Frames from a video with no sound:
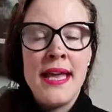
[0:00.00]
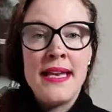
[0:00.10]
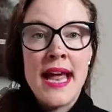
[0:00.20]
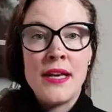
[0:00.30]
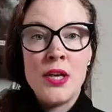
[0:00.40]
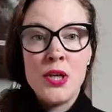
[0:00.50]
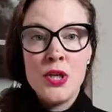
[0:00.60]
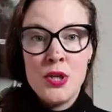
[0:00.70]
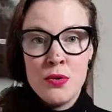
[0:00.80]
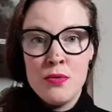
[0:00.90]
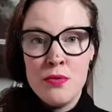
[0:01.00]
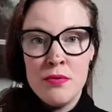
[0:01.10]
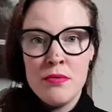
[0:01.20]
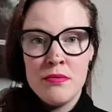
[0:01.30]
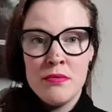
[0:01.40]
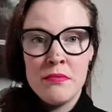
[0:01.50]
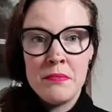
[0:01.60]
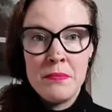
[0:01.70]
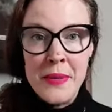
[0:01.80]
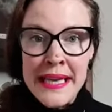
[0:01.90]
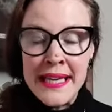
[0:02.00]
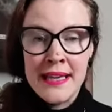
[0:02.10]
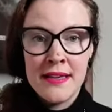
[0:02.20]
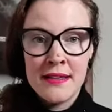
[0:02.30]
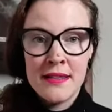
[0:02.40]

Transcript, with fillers: that you being